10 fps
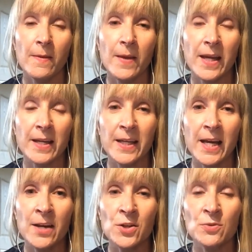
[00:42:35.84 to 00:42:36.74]
And
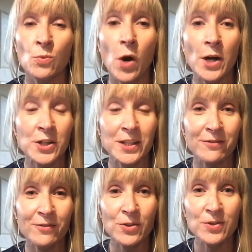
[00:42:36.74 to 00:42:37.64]
again, just watching
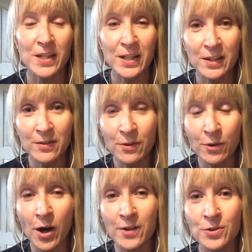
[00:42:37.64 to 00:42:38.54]
if there's any
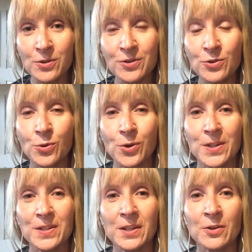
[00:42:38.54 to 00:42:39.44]
thoughts or
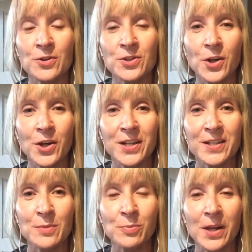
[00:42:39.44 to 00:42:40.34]
stories that are starting
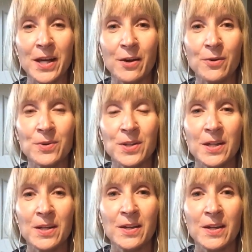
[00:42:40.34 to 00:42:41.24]
to play out.
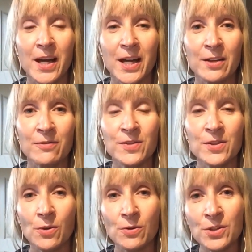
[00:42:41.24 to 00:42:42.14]
And if
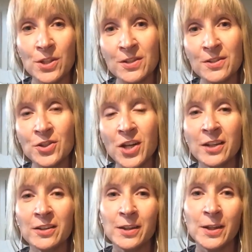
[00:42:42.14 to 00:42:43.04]
so, just
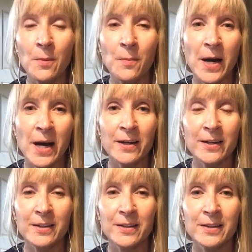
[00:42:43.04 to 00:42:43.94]
gently come
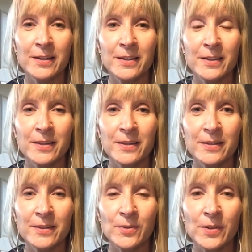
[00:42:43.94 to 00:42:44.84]
back.
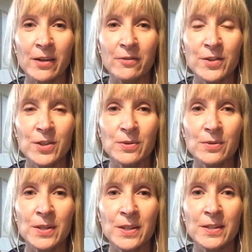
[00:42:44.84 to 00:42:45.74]
You don't have
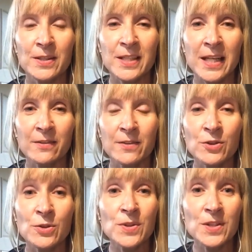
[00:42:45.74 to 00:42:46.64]
to take this
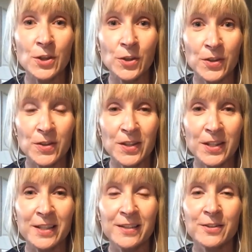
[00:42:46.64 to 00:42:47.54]
too seriously.